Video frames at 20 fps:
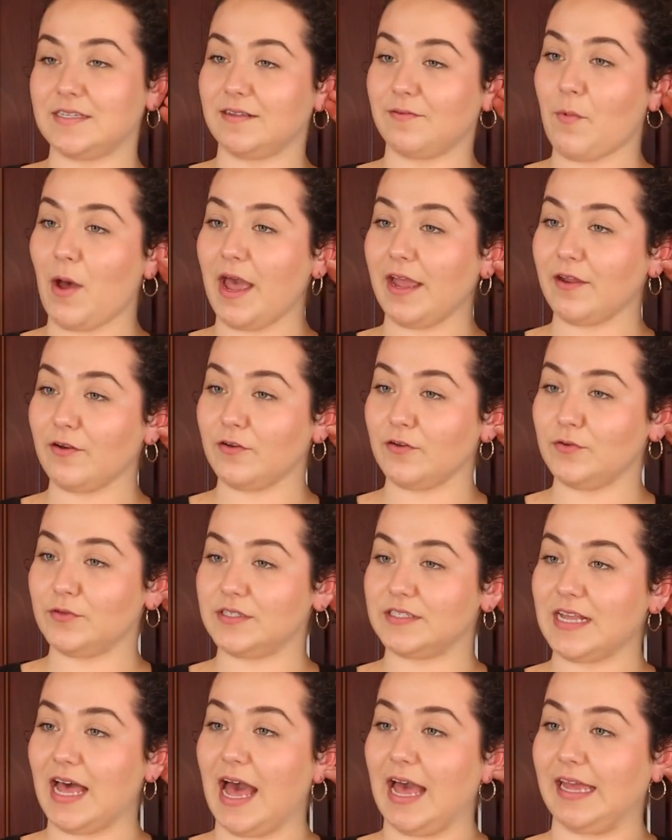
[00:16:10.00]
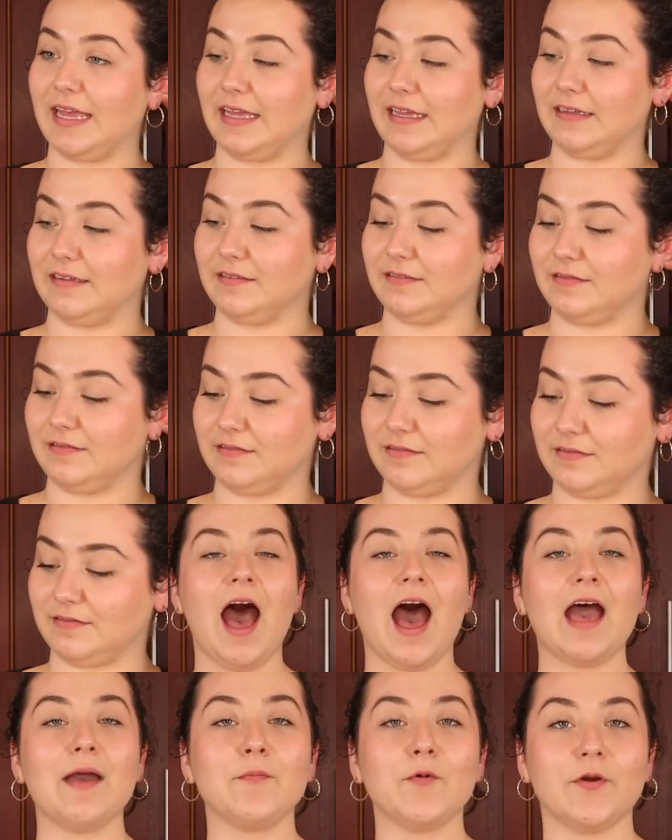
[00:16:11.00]
Why are you sighing?
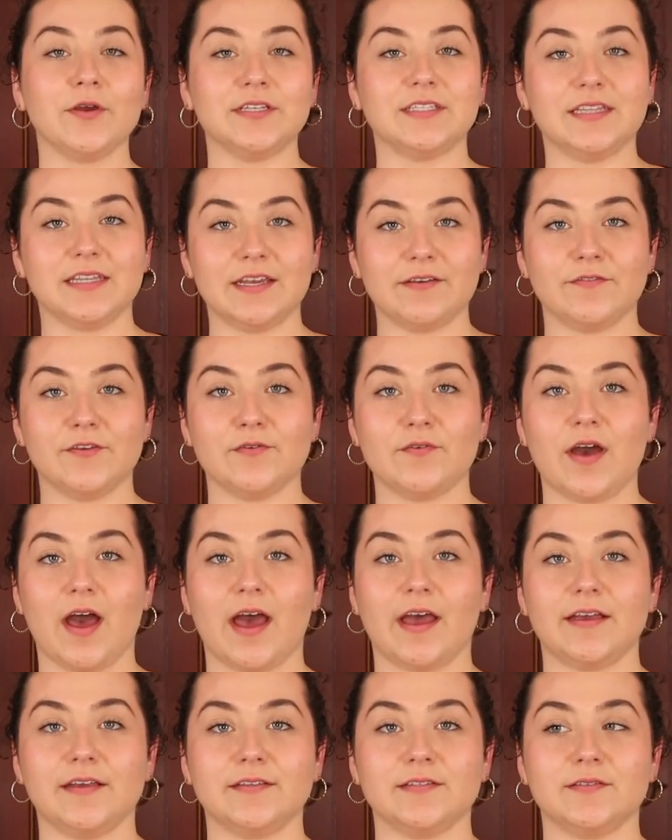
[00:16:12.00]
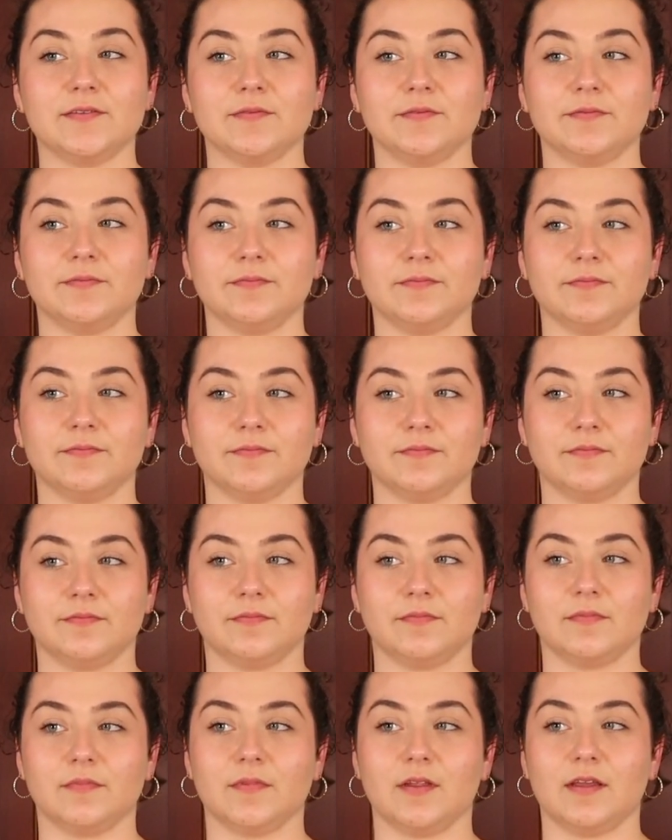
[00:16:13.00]
I'm going to leave you guys.
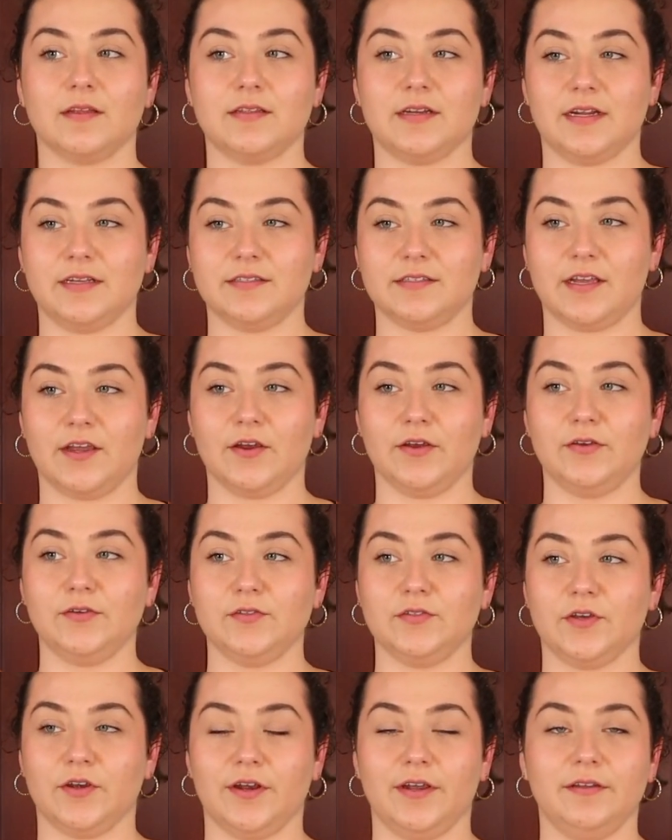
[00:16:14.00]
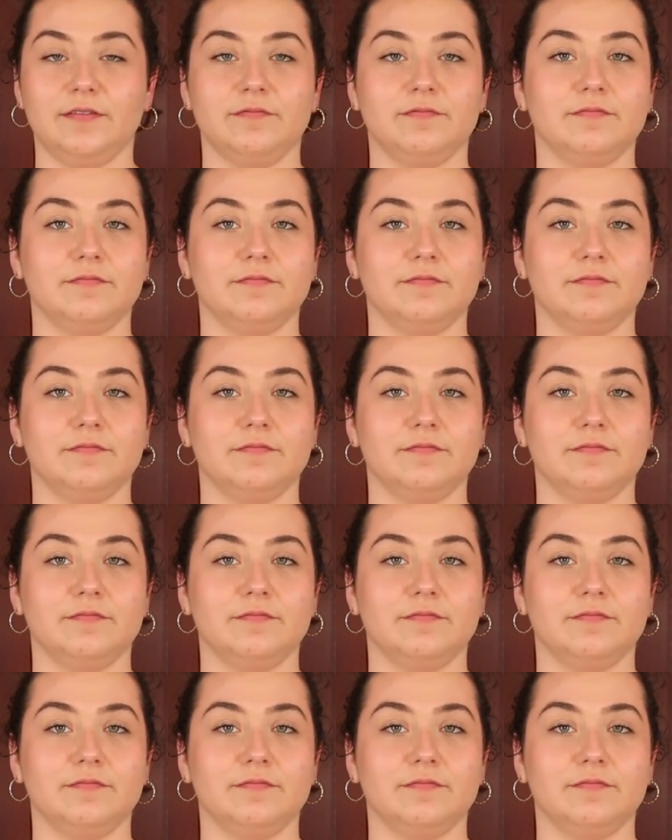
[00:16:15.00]
Did I scare you? Sorry.